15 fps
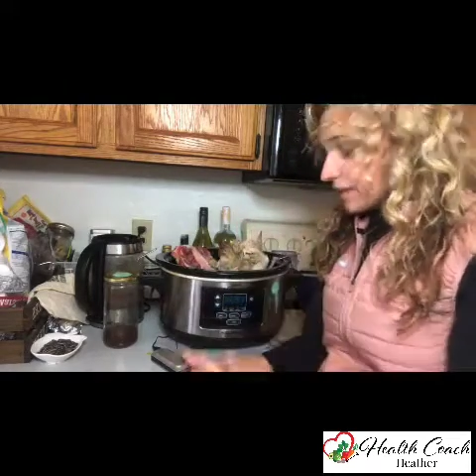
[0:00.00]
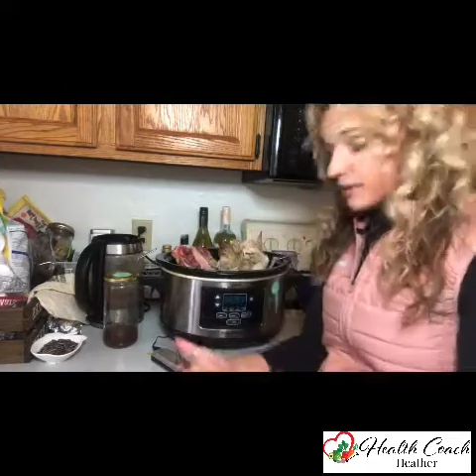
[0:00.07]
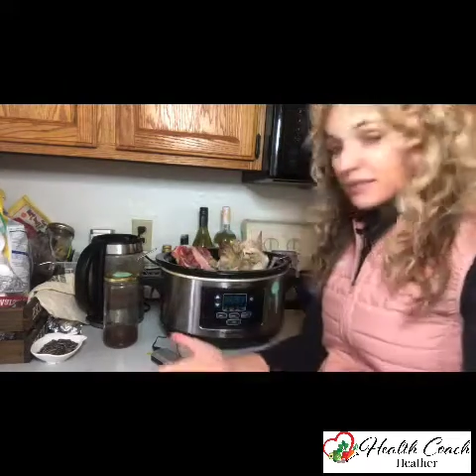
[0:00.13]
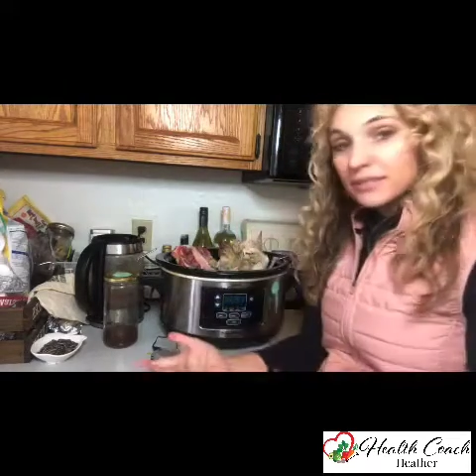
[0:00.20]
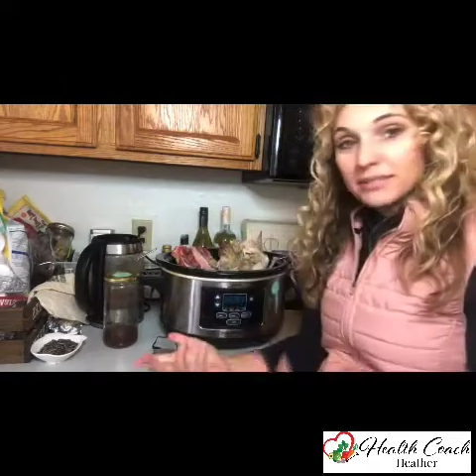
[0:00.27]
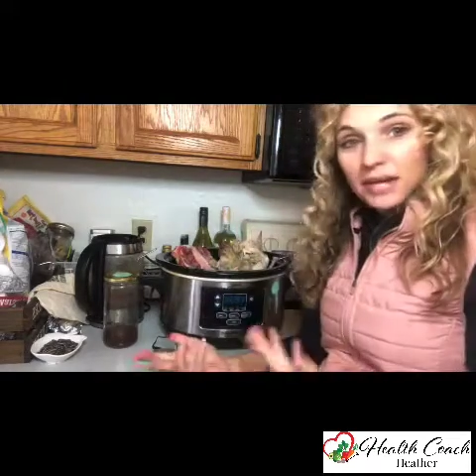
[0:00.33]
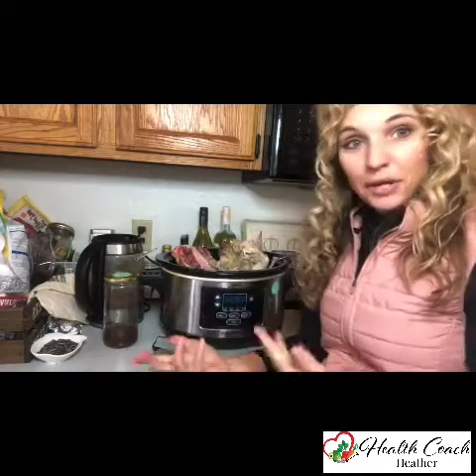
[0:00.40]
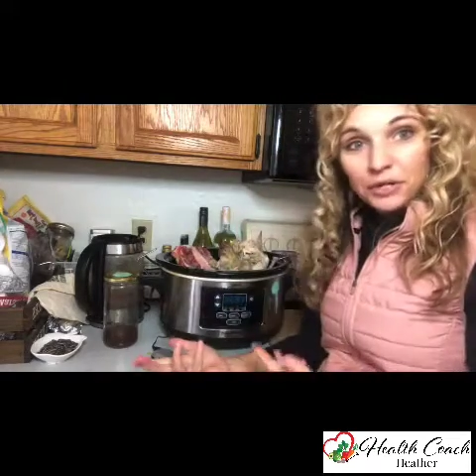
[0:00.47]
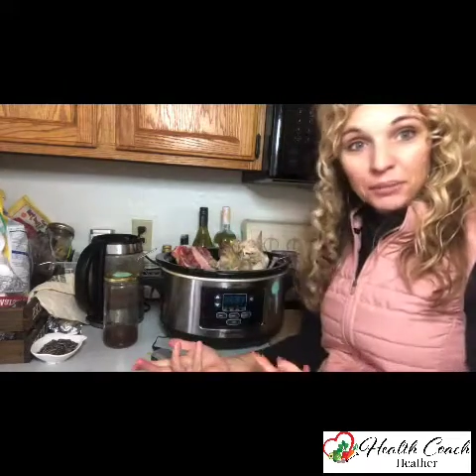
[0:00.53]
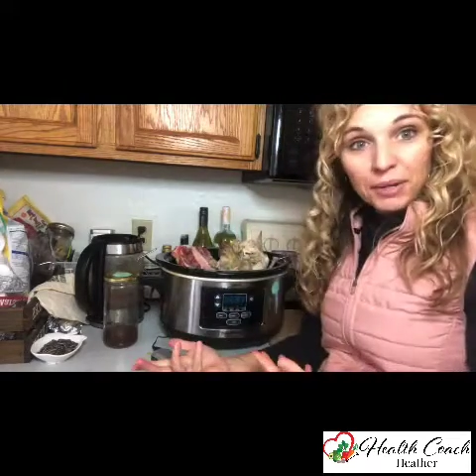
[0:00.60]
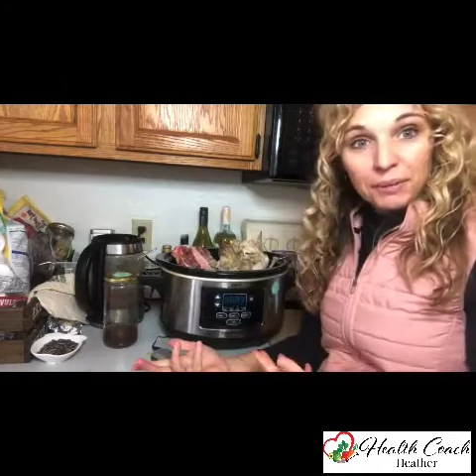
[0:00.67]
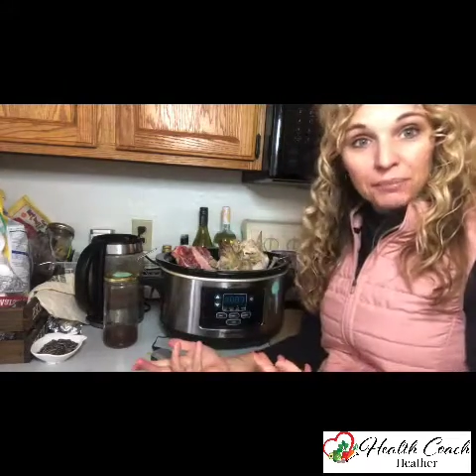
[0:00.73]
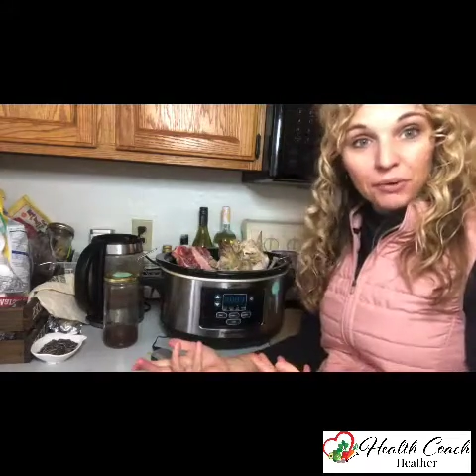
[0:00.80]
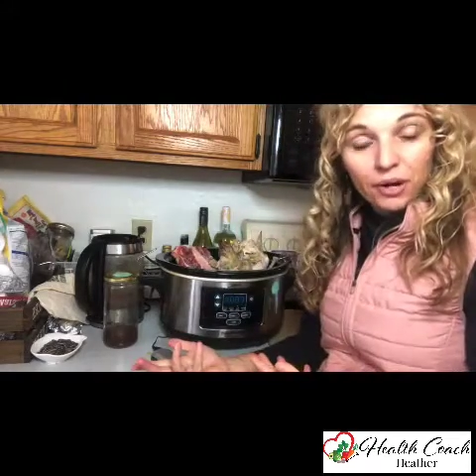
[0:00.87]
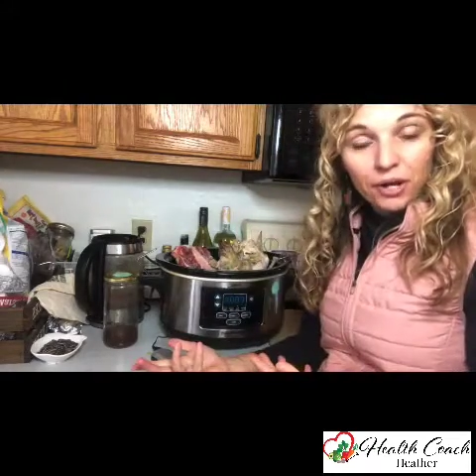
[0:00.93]
This is how you
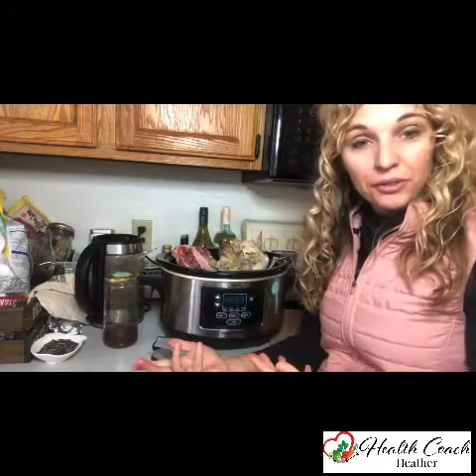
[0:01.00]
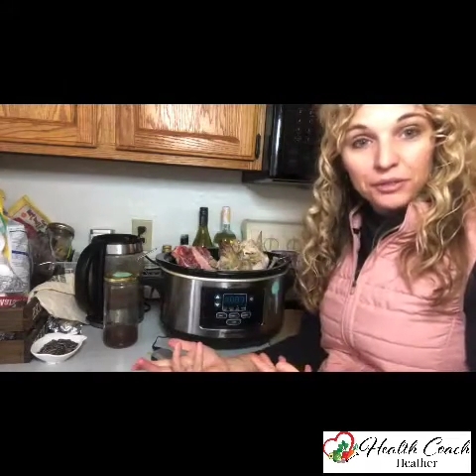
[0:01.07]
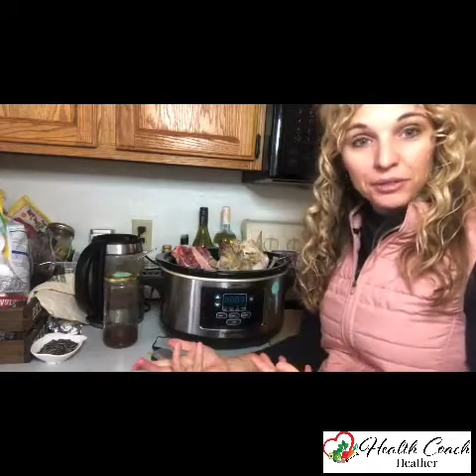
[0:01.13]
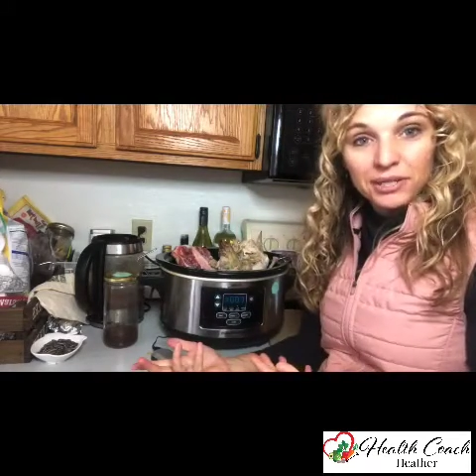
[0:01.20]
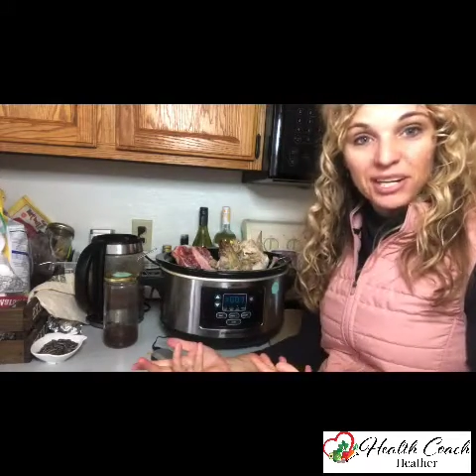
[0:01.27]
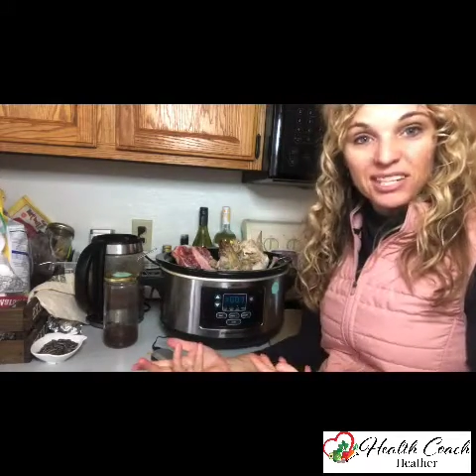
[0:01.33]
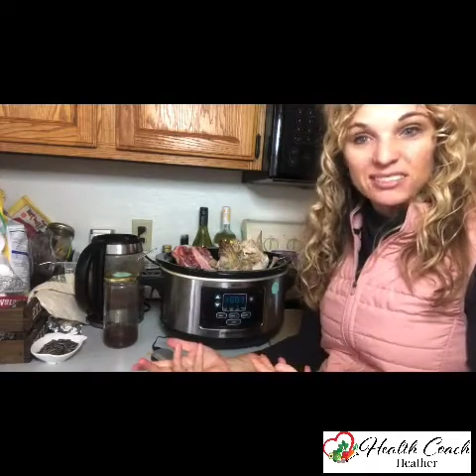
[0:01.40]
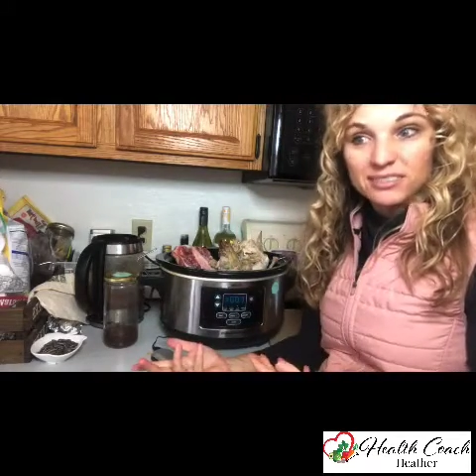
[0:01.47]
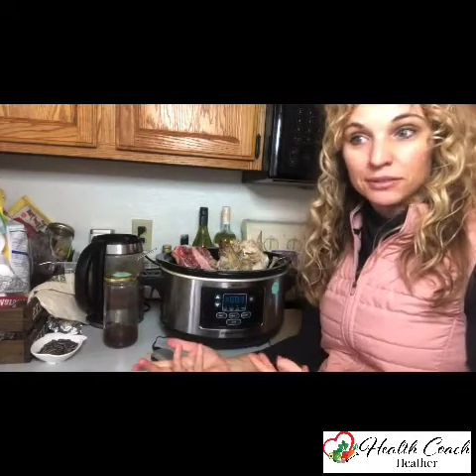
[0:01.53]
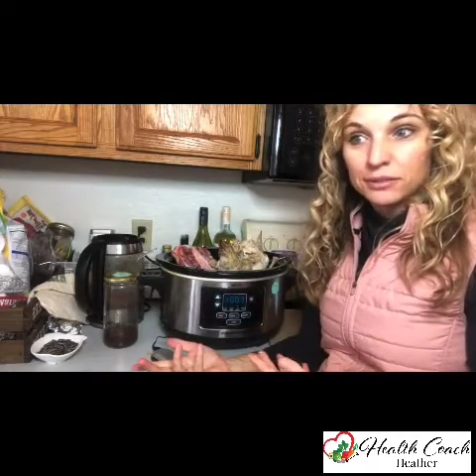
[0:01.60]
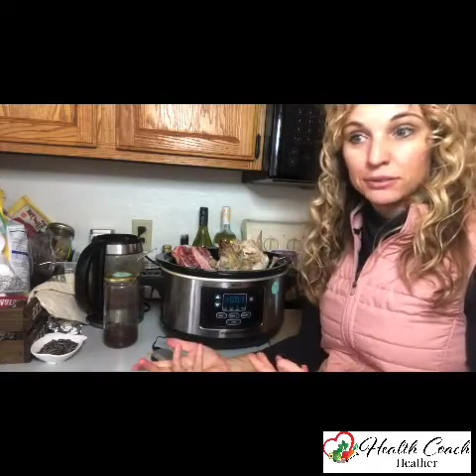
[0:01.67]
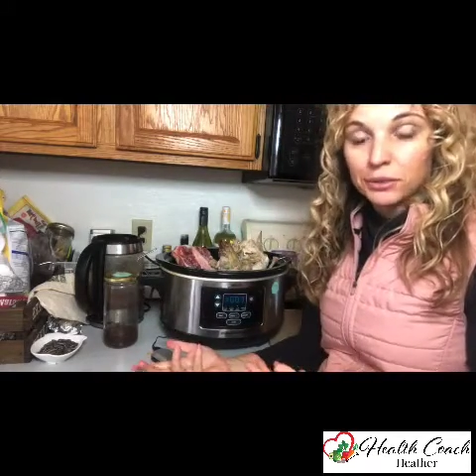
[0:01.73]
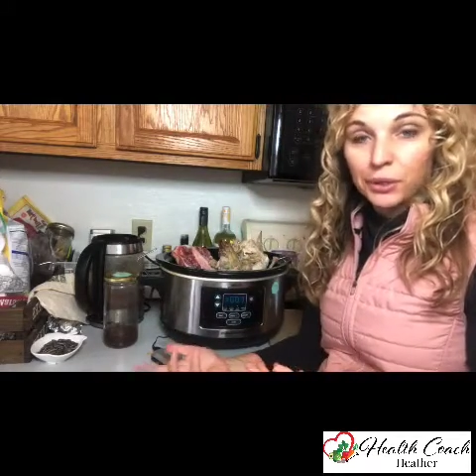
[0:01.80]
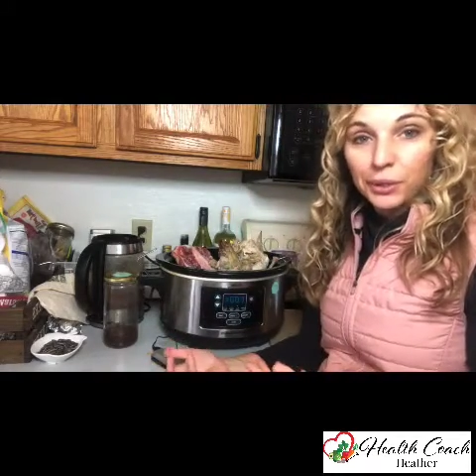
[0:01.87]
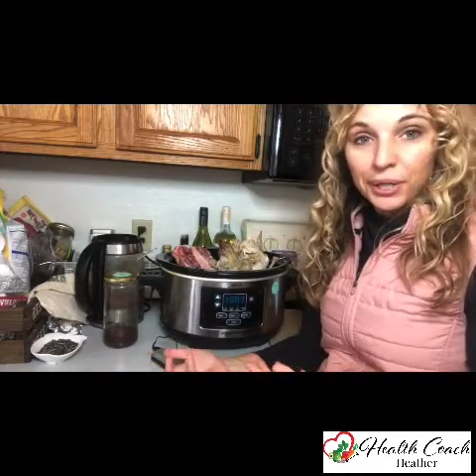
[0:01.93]
make broth, you guys. This is
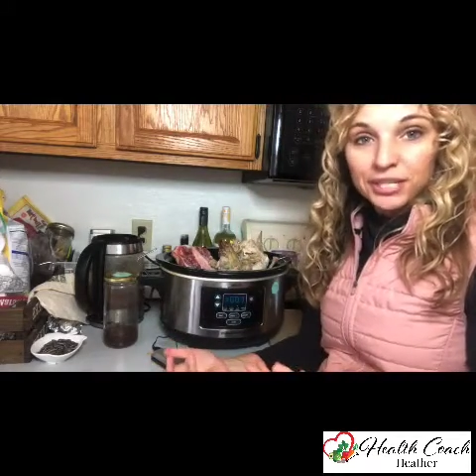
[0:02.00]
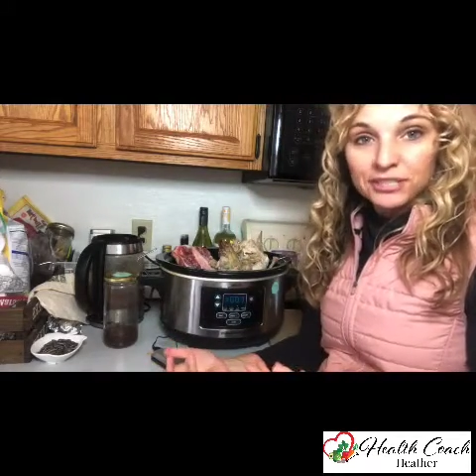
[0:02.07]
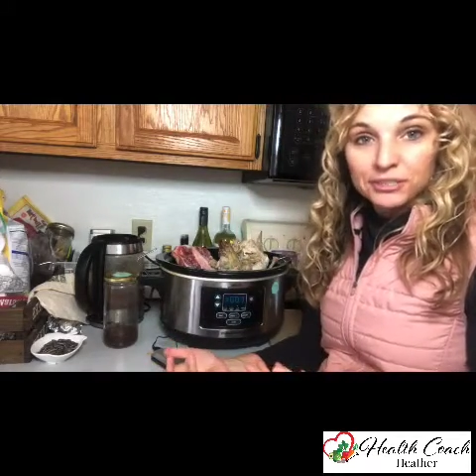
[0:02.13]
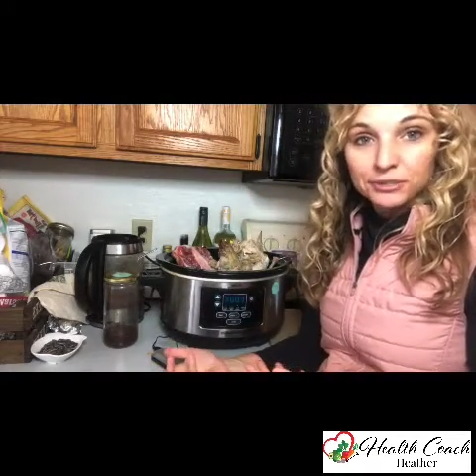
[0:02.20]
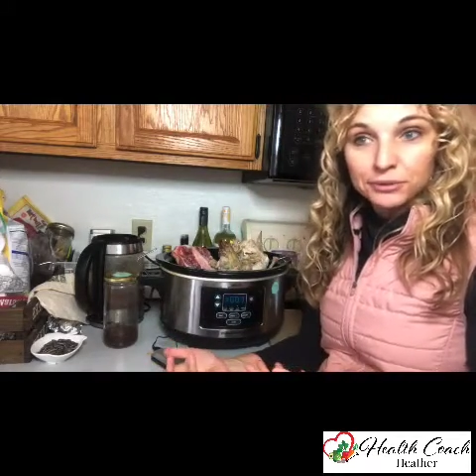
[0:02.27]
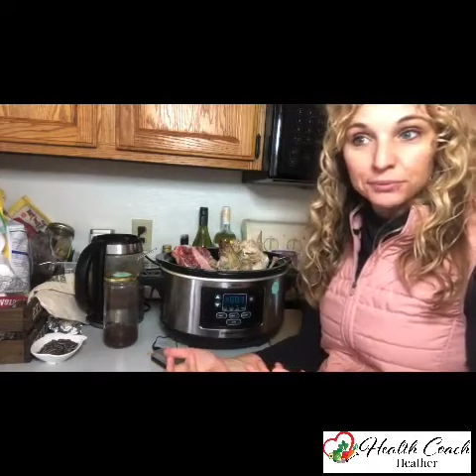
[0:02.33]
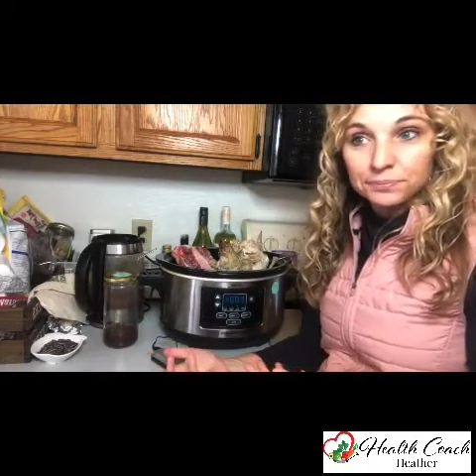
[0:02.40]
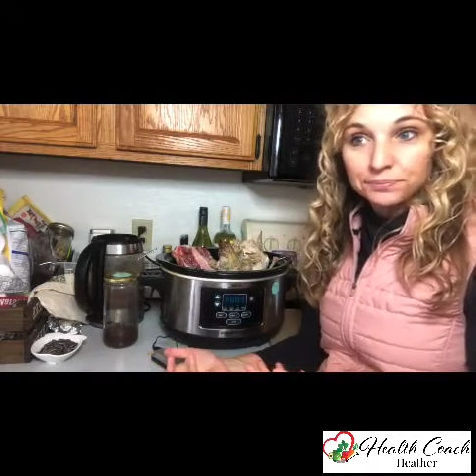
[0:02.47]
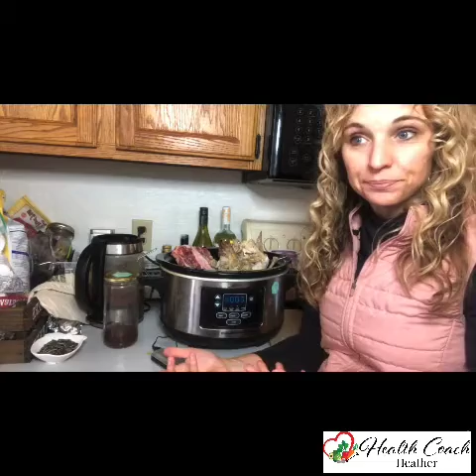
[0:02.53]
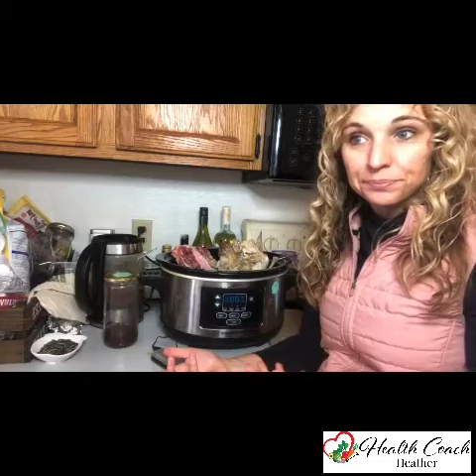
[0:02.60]
all I do.